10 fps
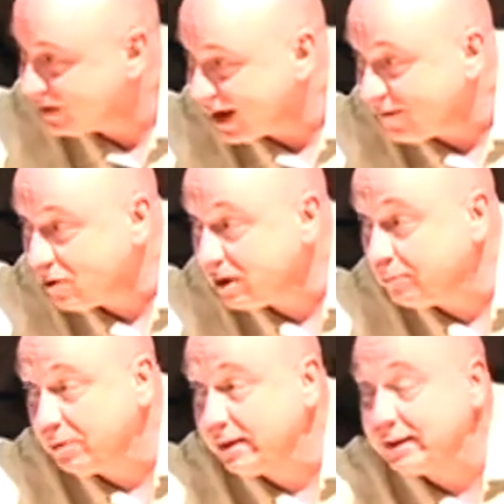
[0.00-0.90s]
I've only
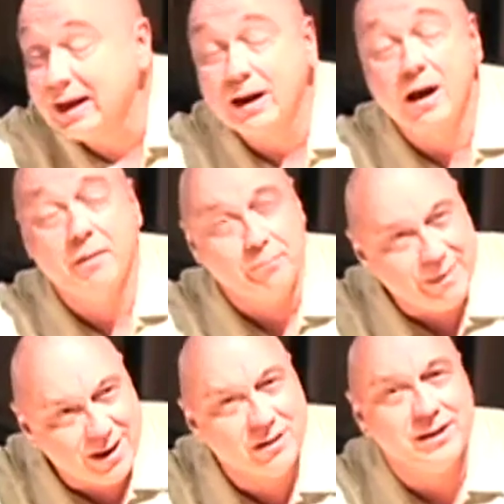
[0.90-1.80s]
played that
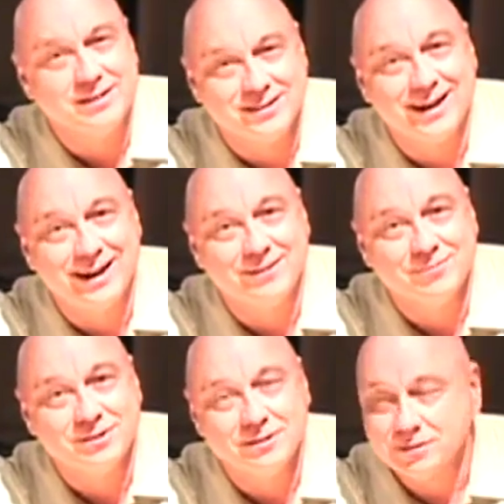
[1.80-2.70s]
1,000,000
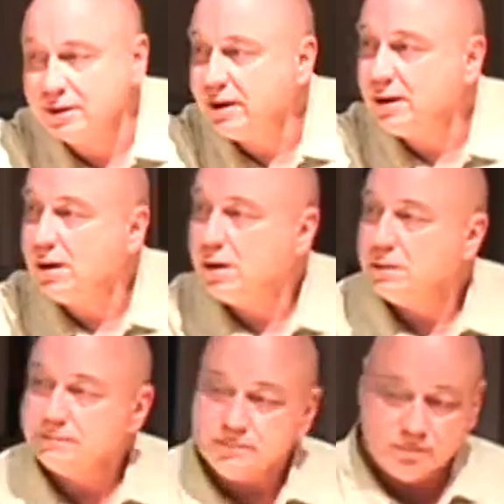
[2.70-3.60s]
times, okay?